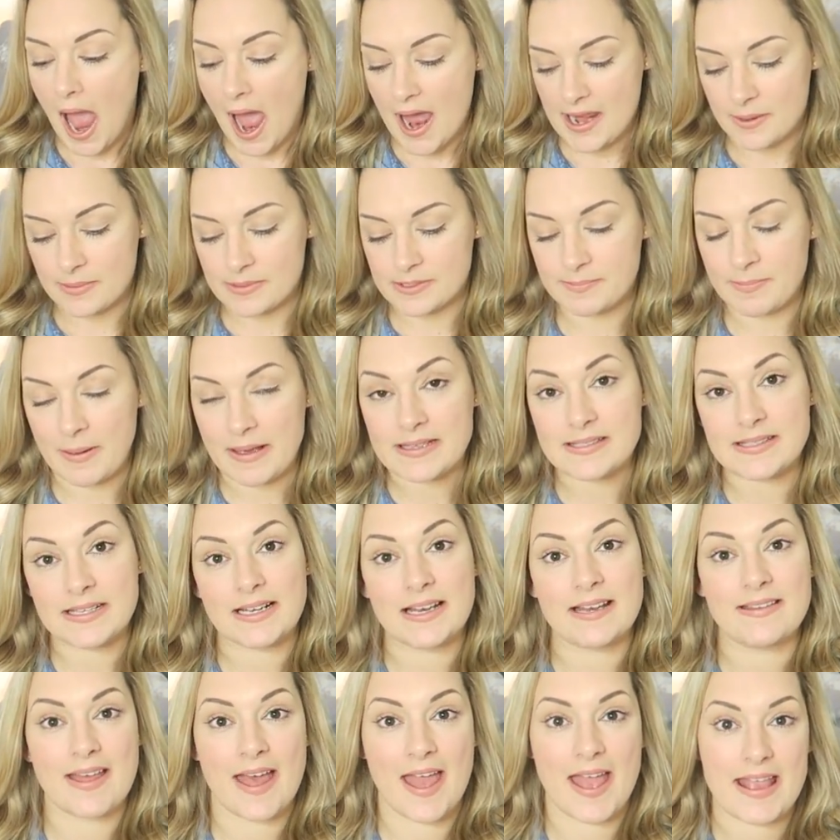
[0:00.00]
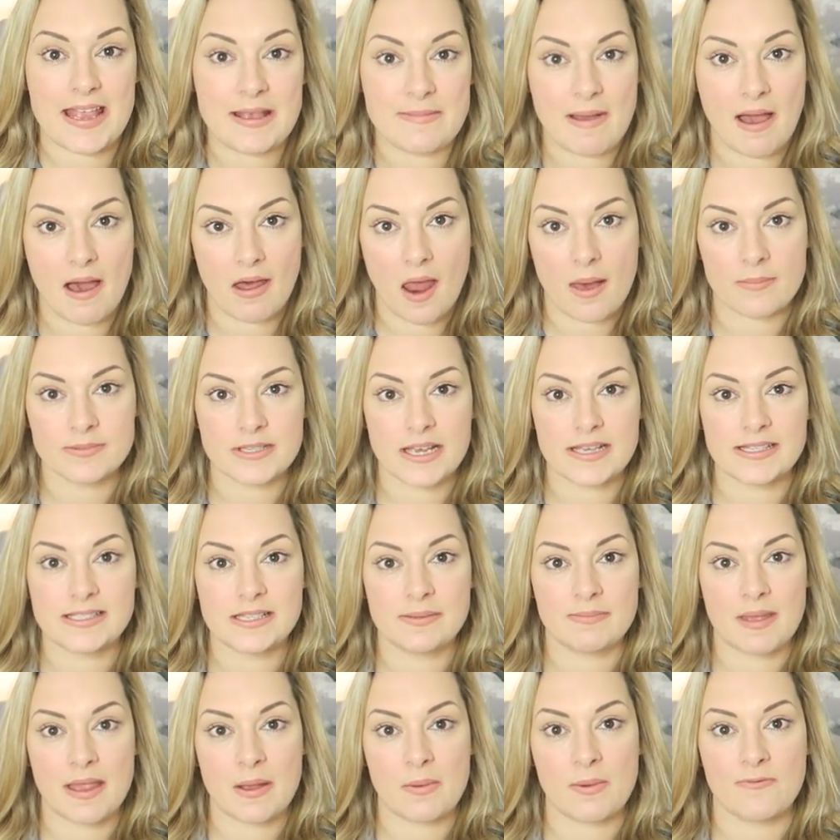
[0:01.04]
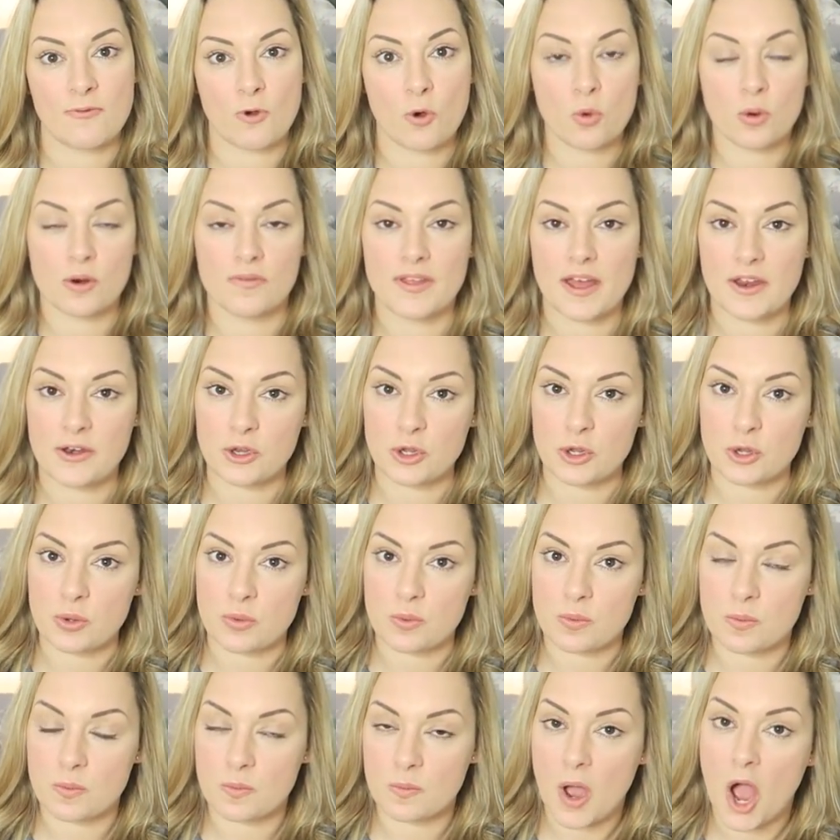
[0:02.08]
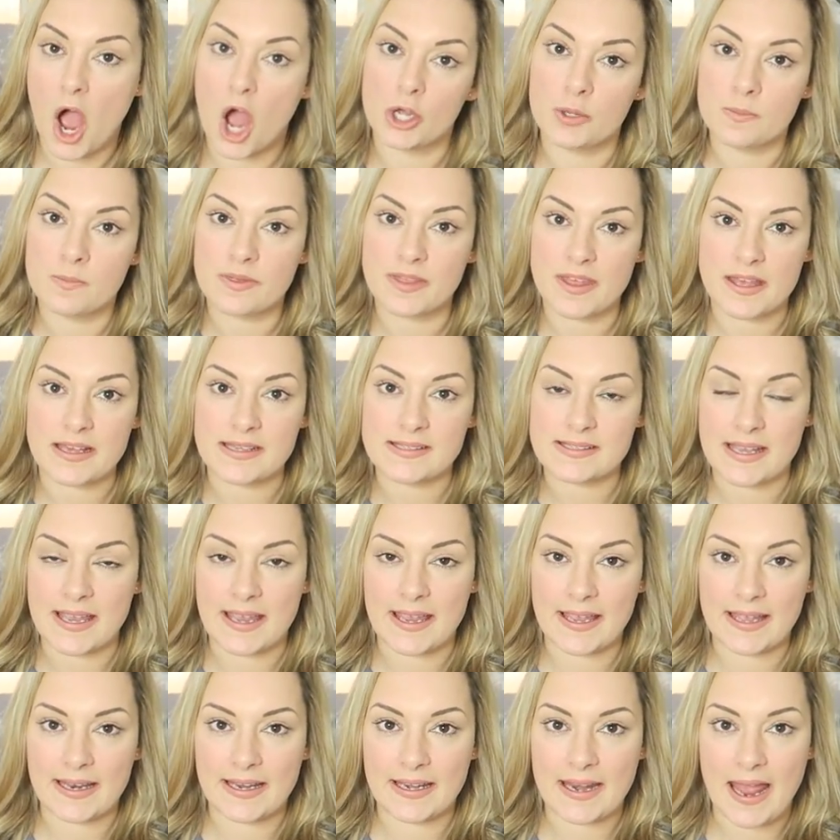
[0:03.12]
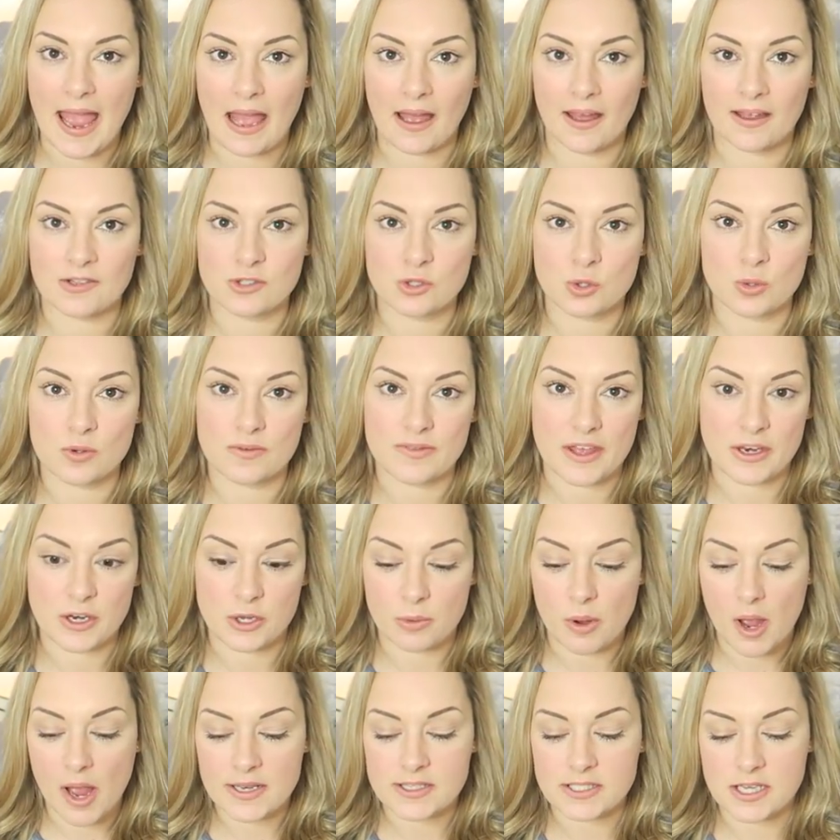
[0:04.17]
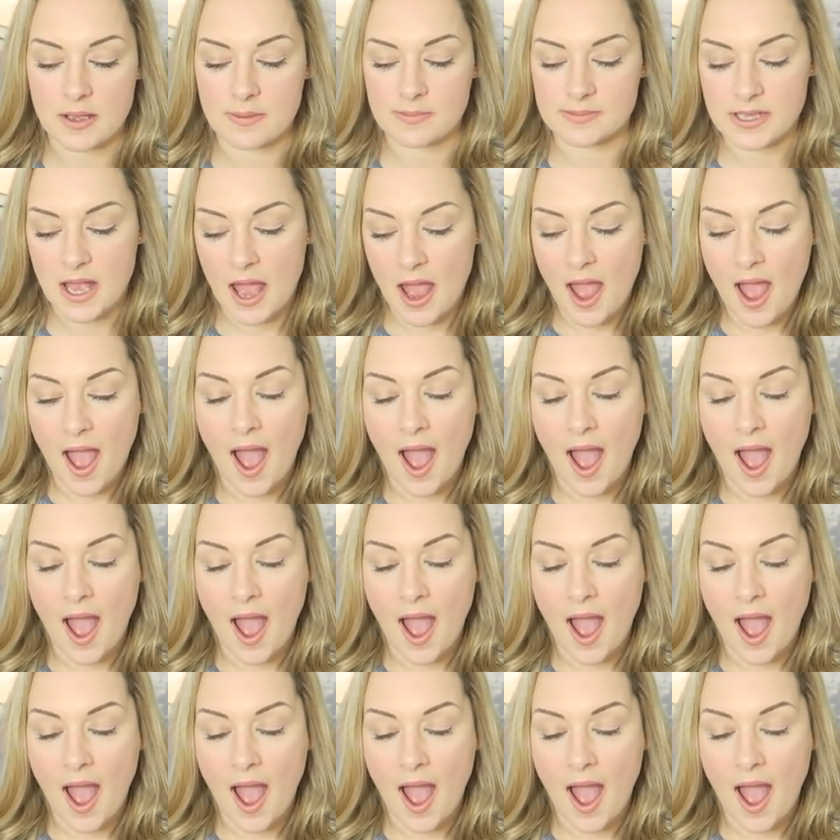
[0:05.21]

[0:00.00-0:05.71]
and it was basically their email updating me with all of their new home things in and all of their new items.